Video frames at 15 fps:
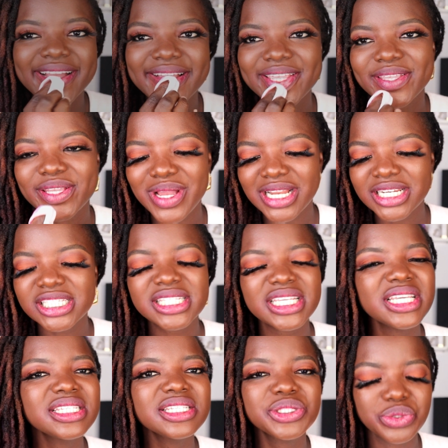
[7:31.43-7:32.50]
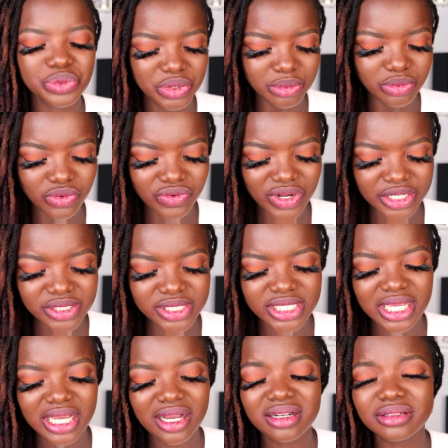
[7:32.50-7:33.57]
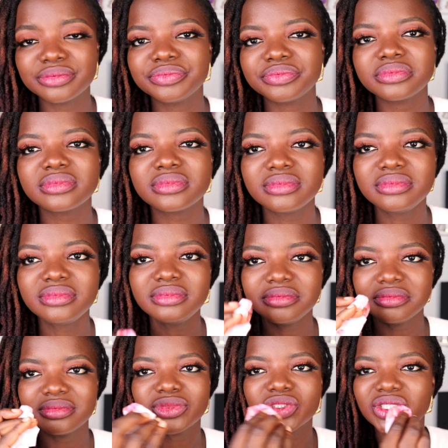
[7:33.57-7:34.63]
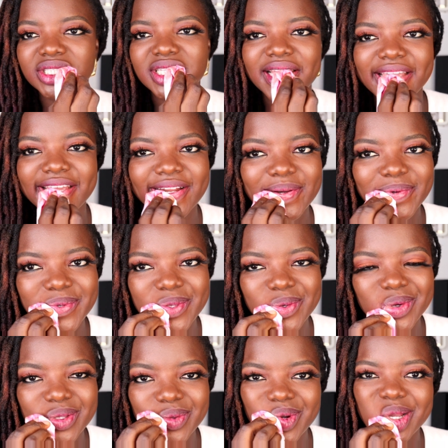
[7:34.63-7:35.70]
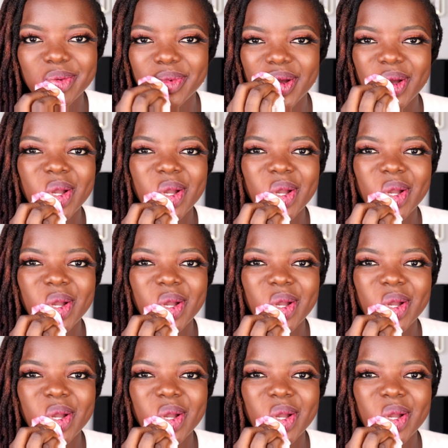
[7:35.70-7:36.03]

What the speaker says: So, and it's easy to remove. Can you see how stick it out with the wet wipe?